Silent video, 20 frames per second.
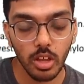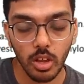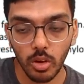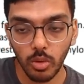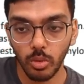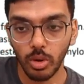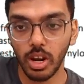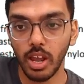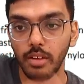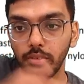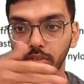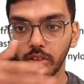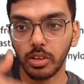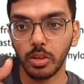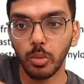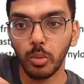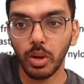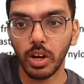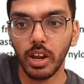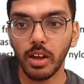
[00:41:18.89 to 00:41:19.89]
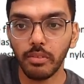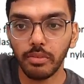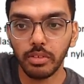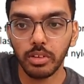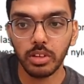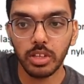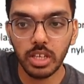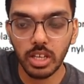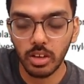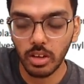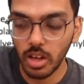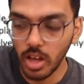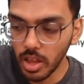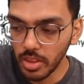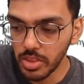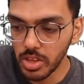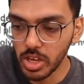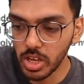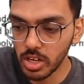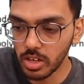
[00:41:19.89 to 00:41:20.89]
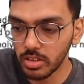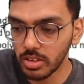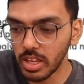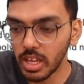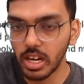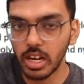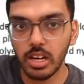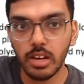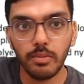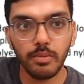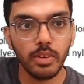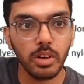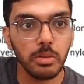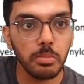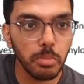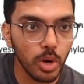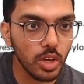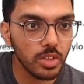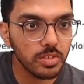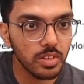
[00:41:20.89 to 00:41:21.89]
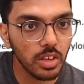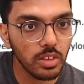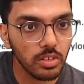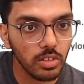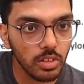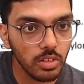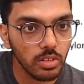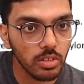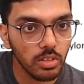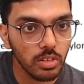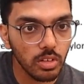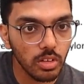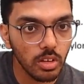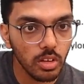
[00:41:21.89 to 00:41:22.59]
One after the other, there are different processes.